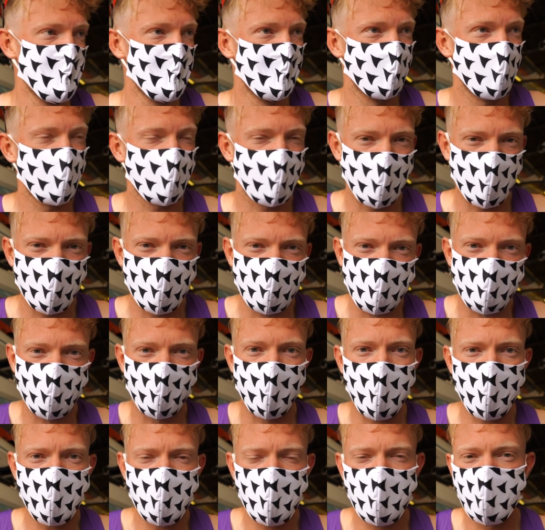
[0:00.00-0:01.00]
like I was
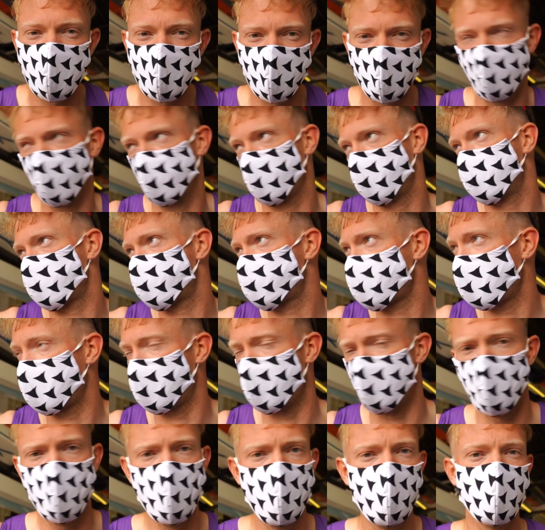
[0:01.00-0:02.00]
grabbing and
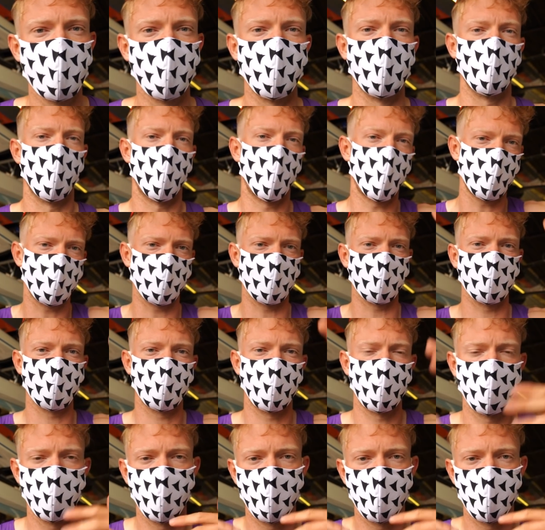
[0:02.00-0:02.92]
trying to move the world,